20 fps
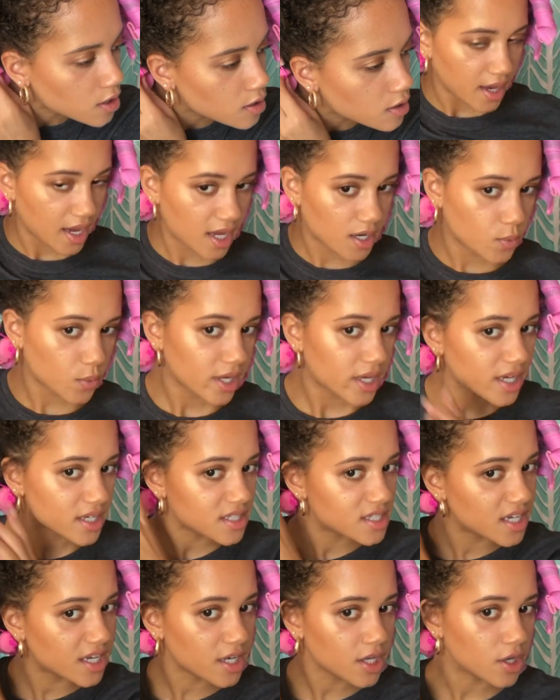And we
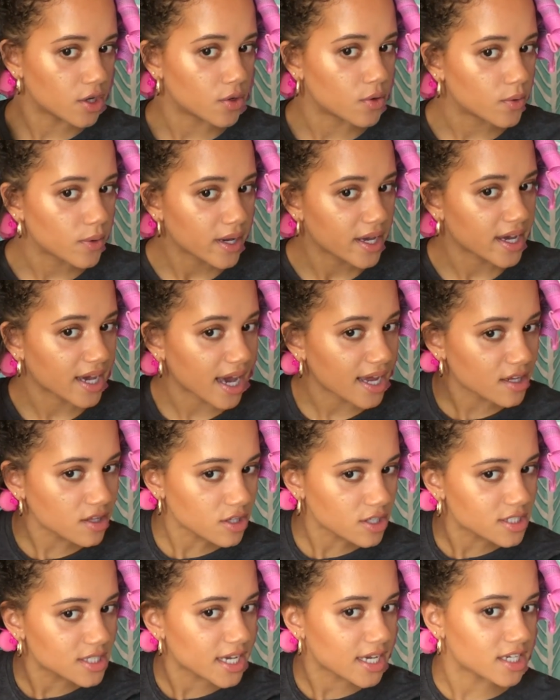continue. It kind of
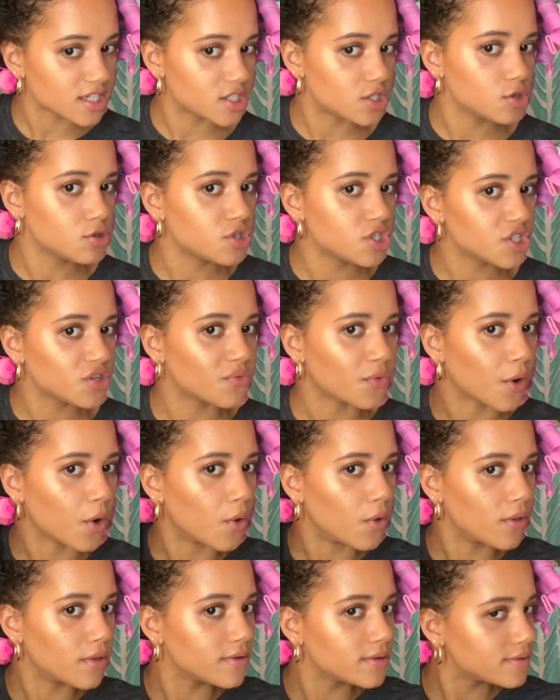looks like a sushi
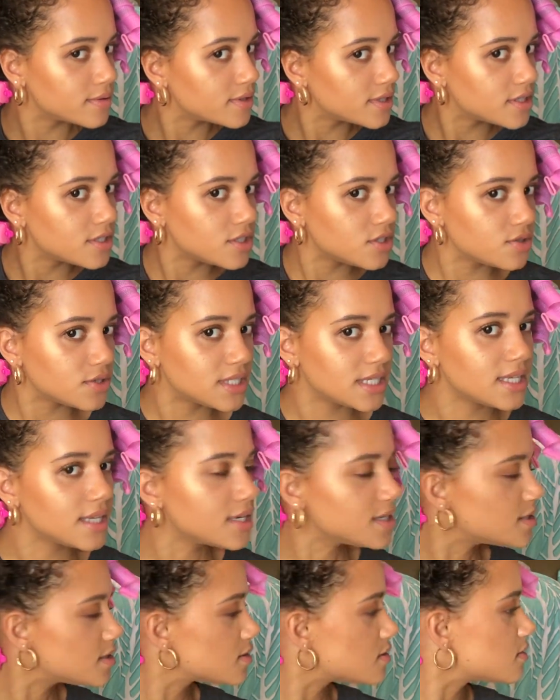roll. Do you see
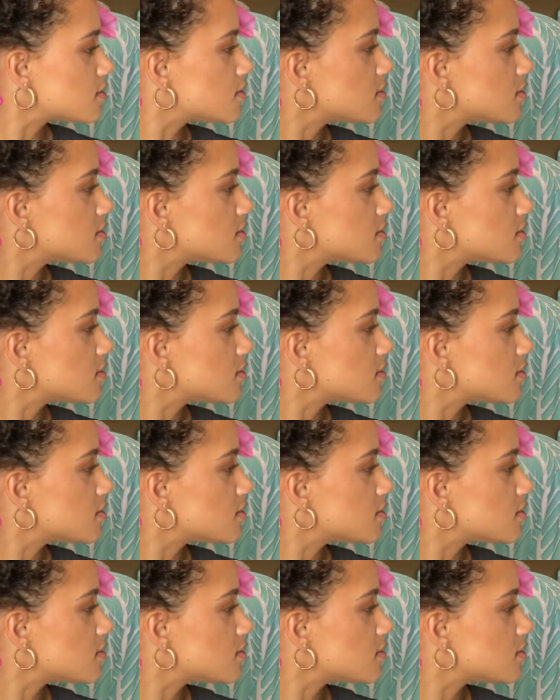this?